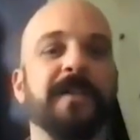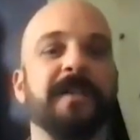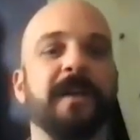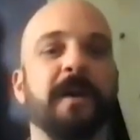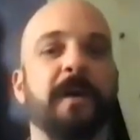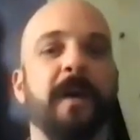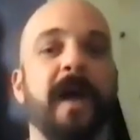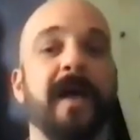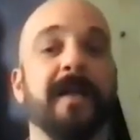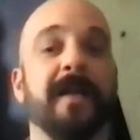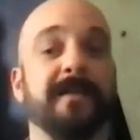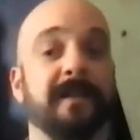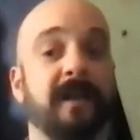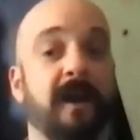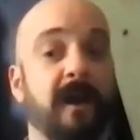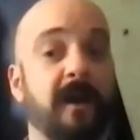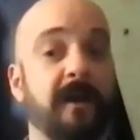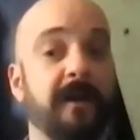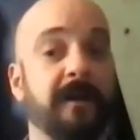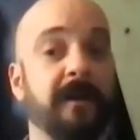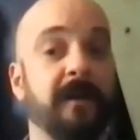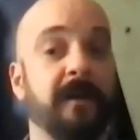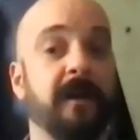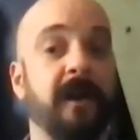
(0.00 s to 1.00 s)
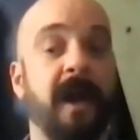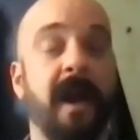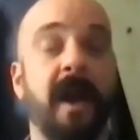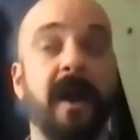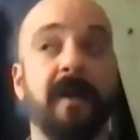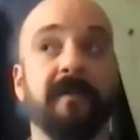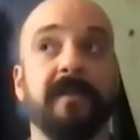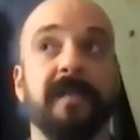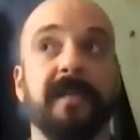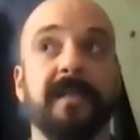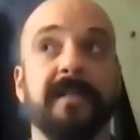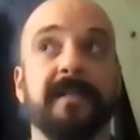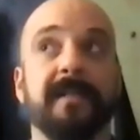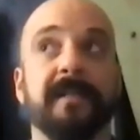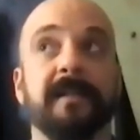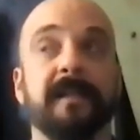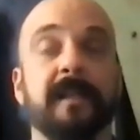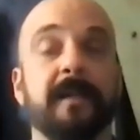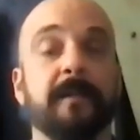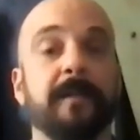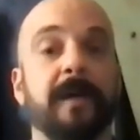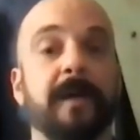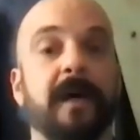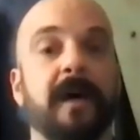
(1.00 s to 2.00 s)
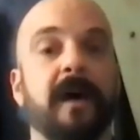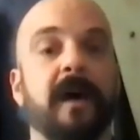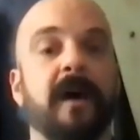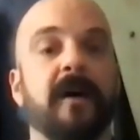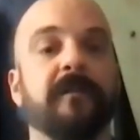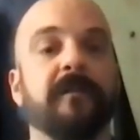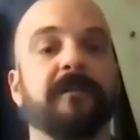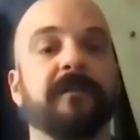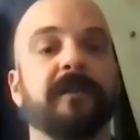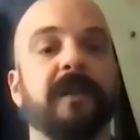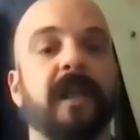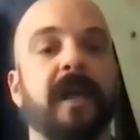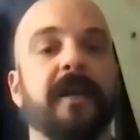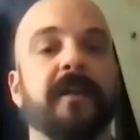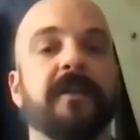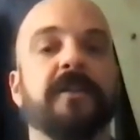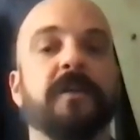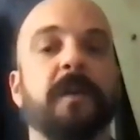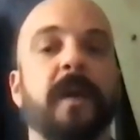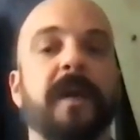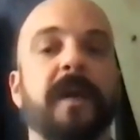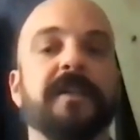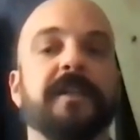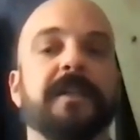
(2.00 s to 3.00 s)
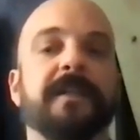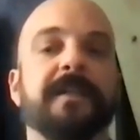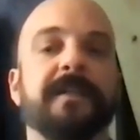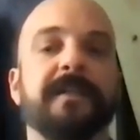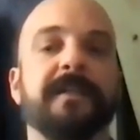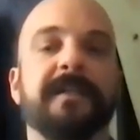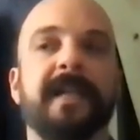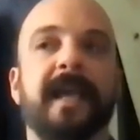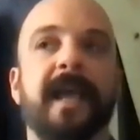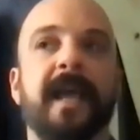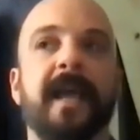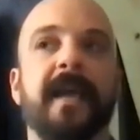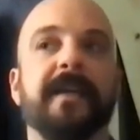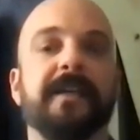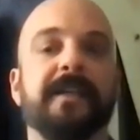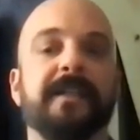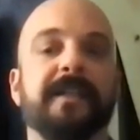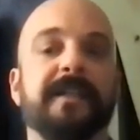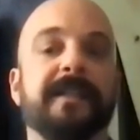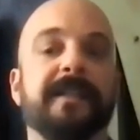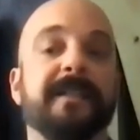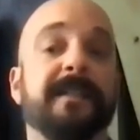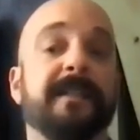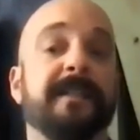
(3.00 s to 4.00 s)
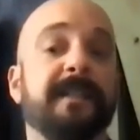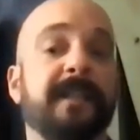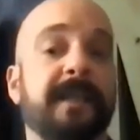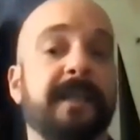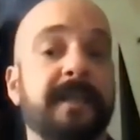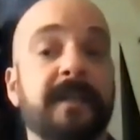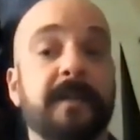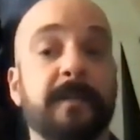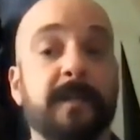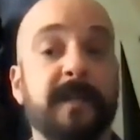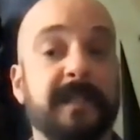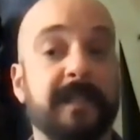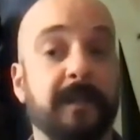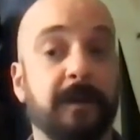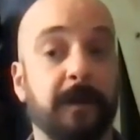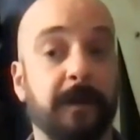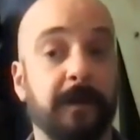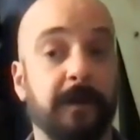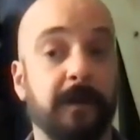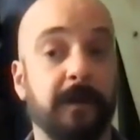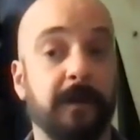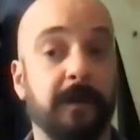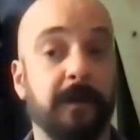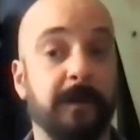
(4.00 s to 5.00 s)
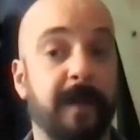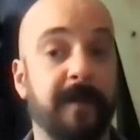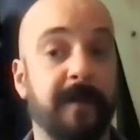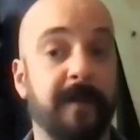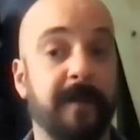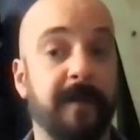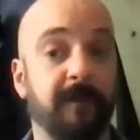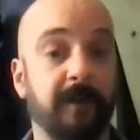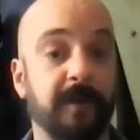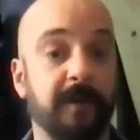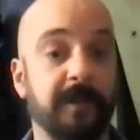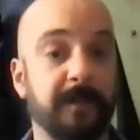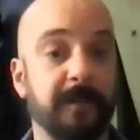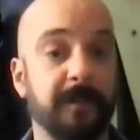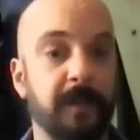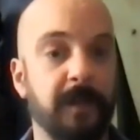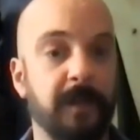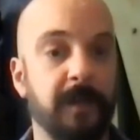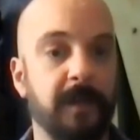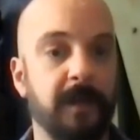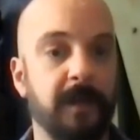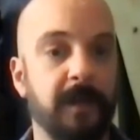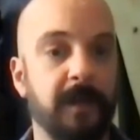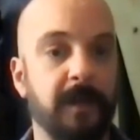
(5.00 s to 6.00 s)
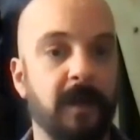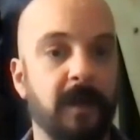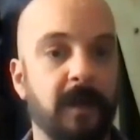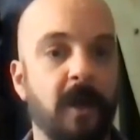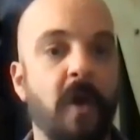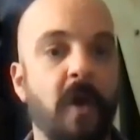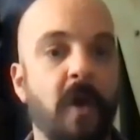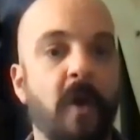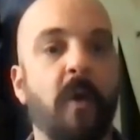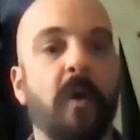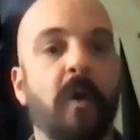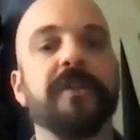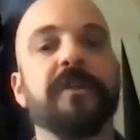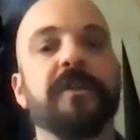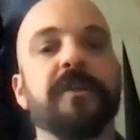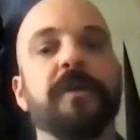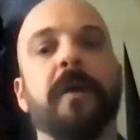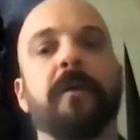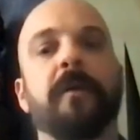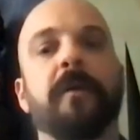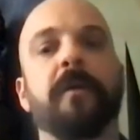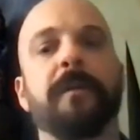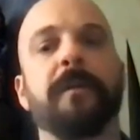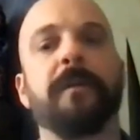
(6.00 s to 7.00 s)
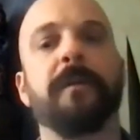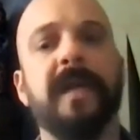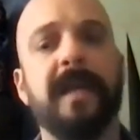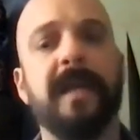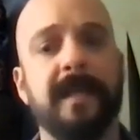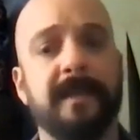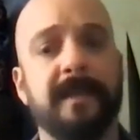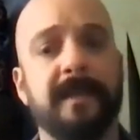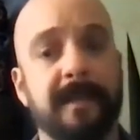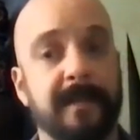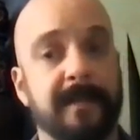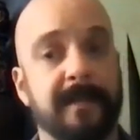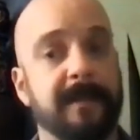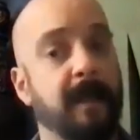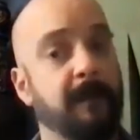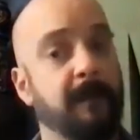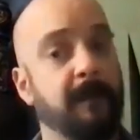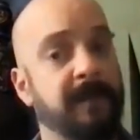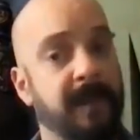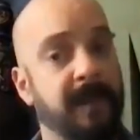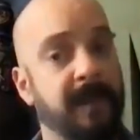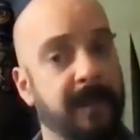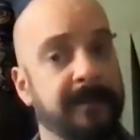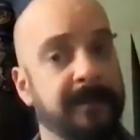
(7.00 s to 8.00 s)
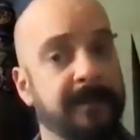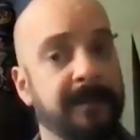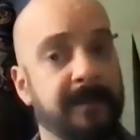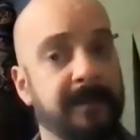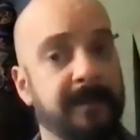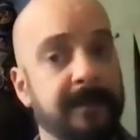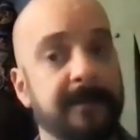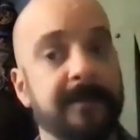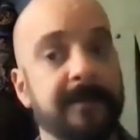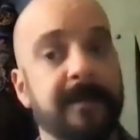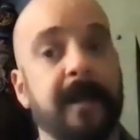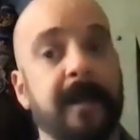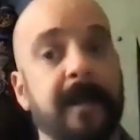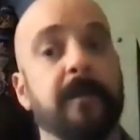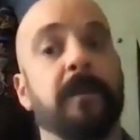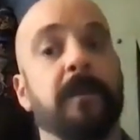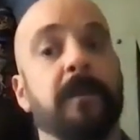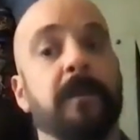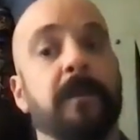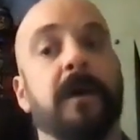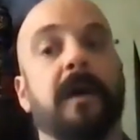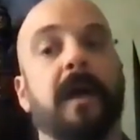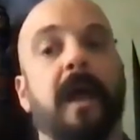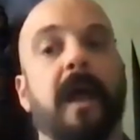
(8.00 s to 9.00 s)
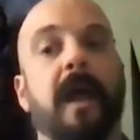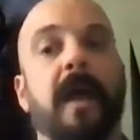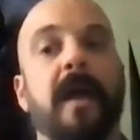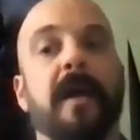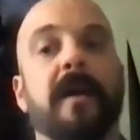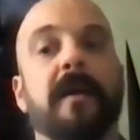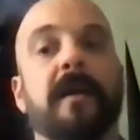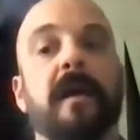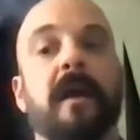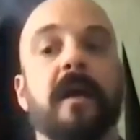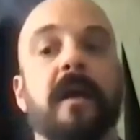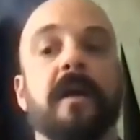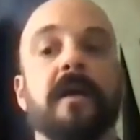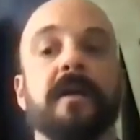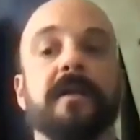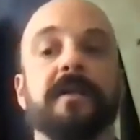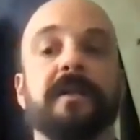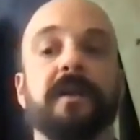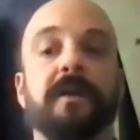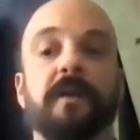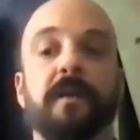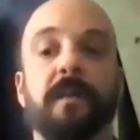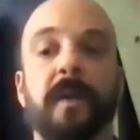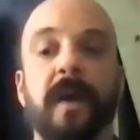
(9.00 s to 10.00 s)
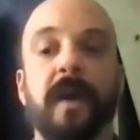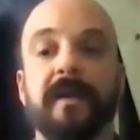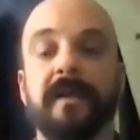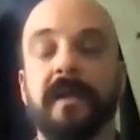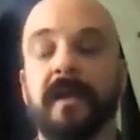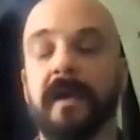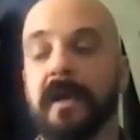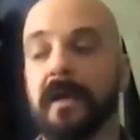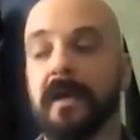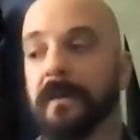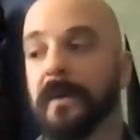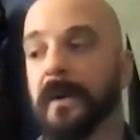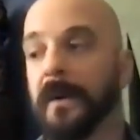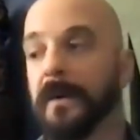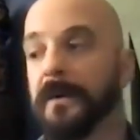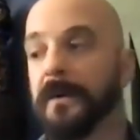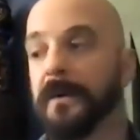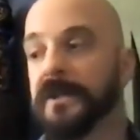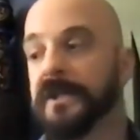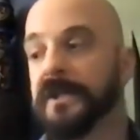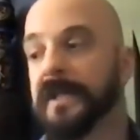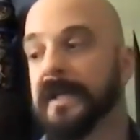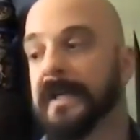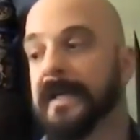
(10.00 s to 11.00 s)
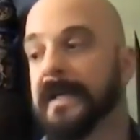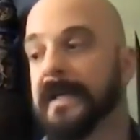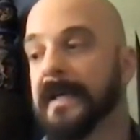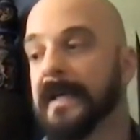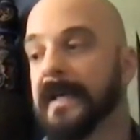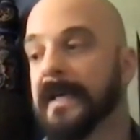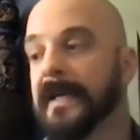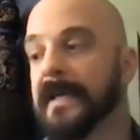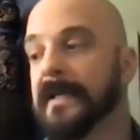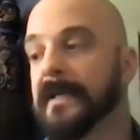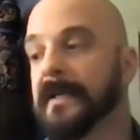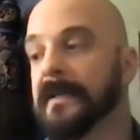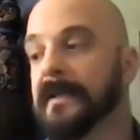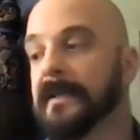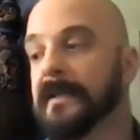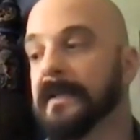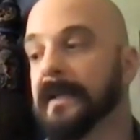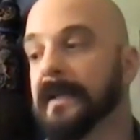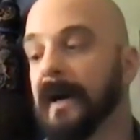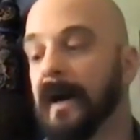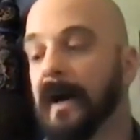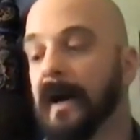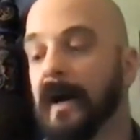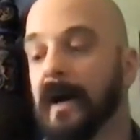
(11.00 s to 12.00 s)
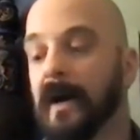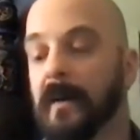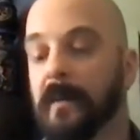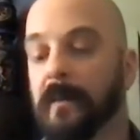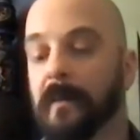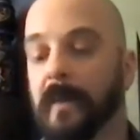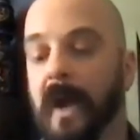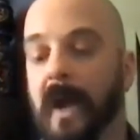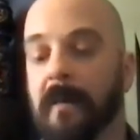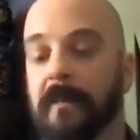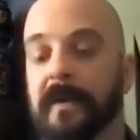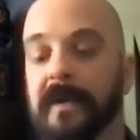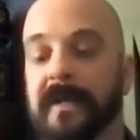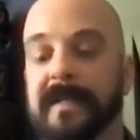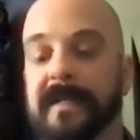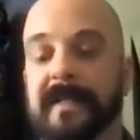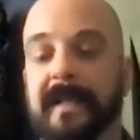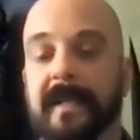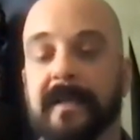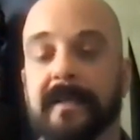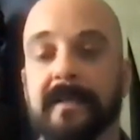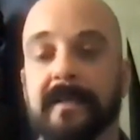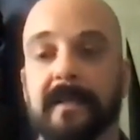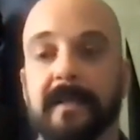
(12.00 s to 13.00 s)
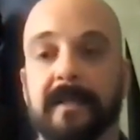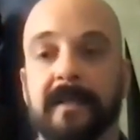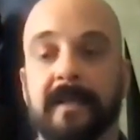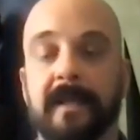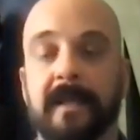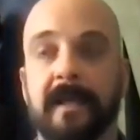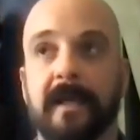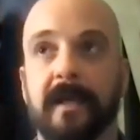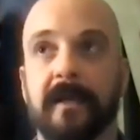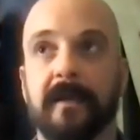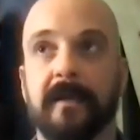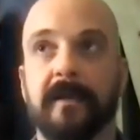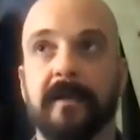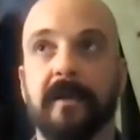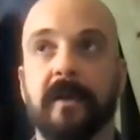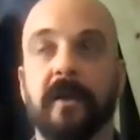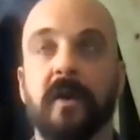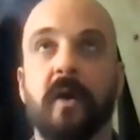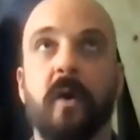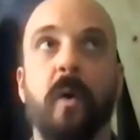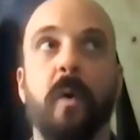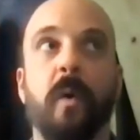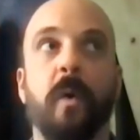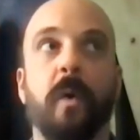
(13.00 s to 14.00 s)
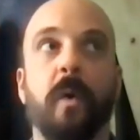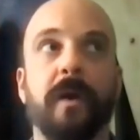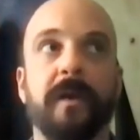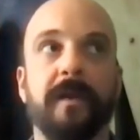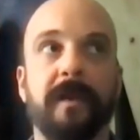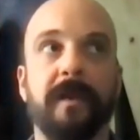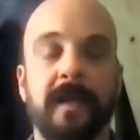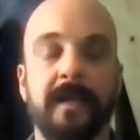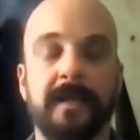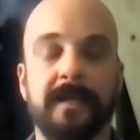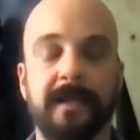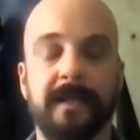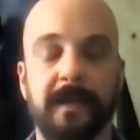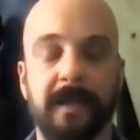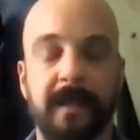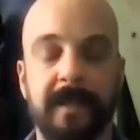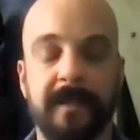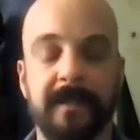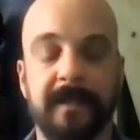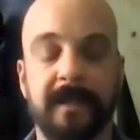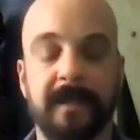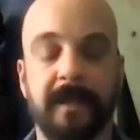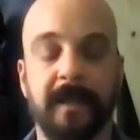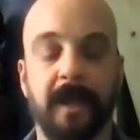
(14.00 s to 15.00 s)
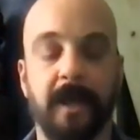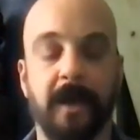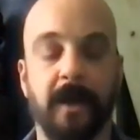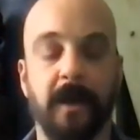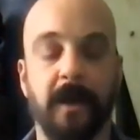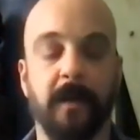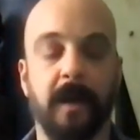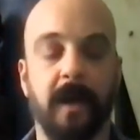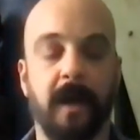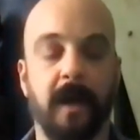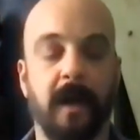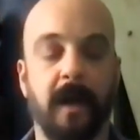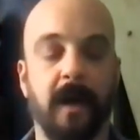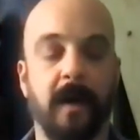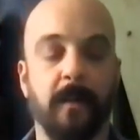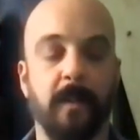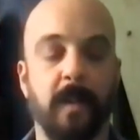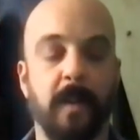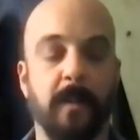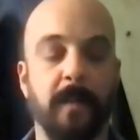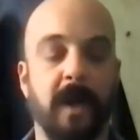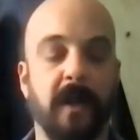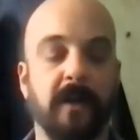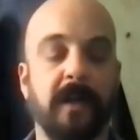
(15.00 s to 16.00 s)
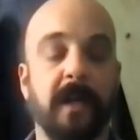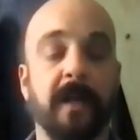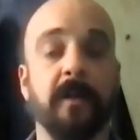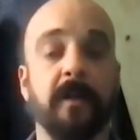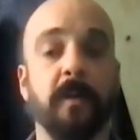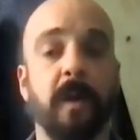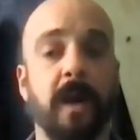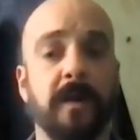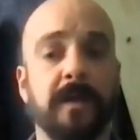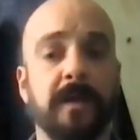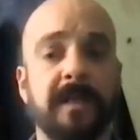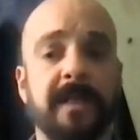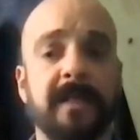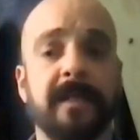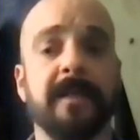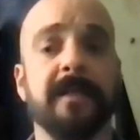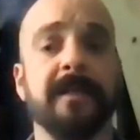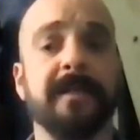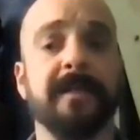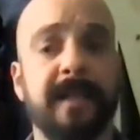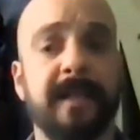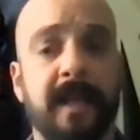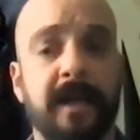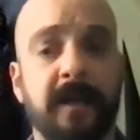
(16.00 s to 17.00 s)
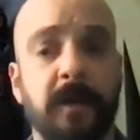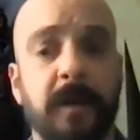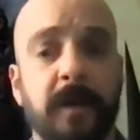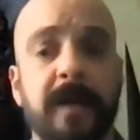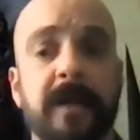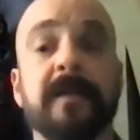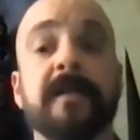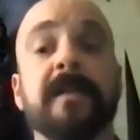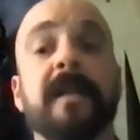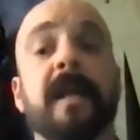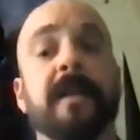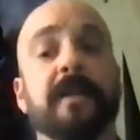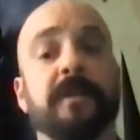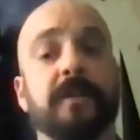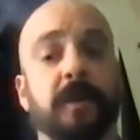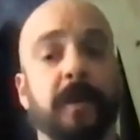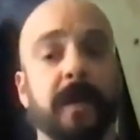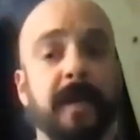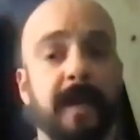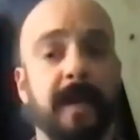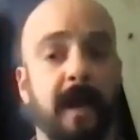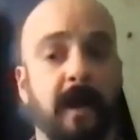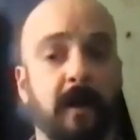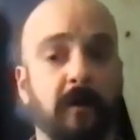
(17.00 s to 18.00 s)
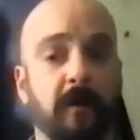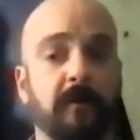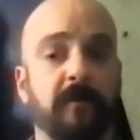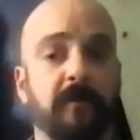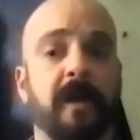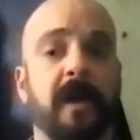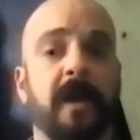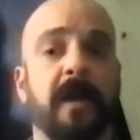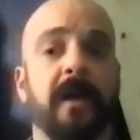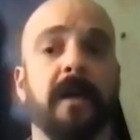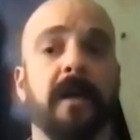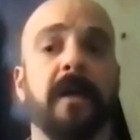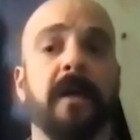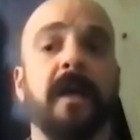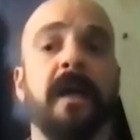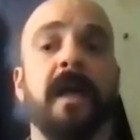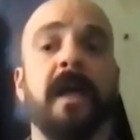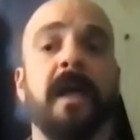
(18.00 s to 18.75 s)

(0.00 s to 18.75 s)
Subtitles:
So as an author, I have this dilemma of like, do I just say, see the material in my first book, or do I repeat the same things in the second book? And so the way that I approached it is I present the core things you need to know about like grounding and centering and entering alpha,